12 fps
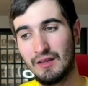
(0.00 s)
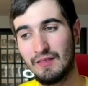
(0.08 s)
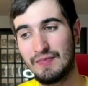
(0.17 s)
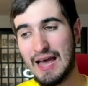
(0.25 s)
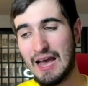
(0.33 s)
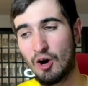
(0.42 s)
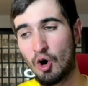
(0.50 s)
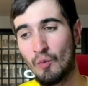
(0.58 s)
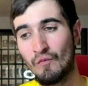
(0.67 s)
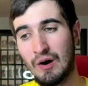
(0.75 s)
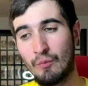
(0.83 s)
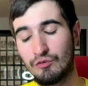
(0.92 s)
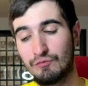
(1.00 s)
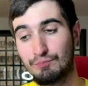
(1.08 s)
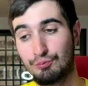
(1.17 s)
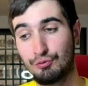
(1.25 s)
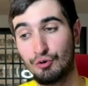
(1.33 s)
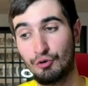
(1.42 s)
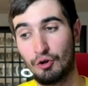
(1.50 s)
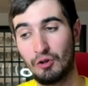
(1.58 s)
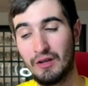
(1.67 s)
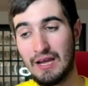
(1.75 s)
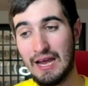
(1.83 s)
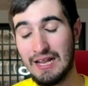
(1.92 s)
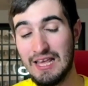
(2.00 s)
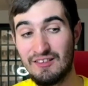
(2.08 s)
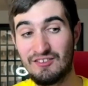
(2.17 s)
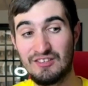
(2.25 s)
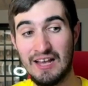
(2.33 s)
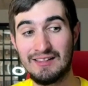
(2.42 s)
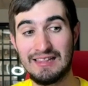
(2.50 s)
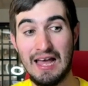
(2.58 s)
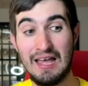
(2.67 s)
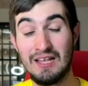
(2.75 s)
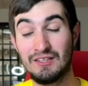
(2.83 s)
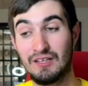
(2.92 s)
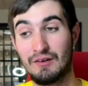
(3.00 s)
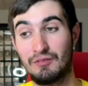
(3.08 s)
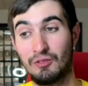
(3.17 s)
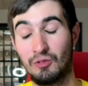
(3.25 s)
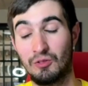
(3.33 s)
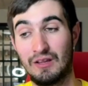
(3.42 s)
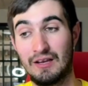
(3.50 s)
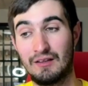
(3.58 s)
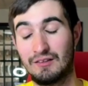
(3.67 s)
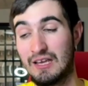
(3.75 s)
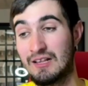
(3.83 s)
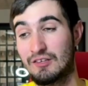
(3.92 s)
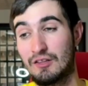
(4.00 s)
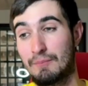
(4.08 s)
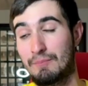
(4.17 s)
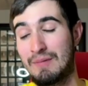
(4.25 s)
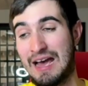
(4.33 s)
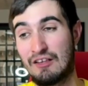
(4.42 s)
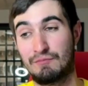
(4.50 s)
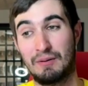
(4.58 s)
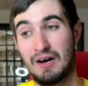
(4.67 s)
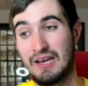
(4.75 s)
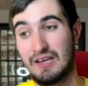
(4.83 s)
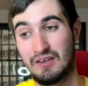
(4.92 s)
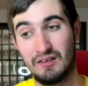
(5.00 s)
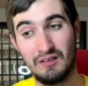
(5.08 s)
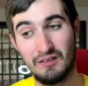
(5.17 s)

that home run was brutal. And he sent that into the Mass Pike.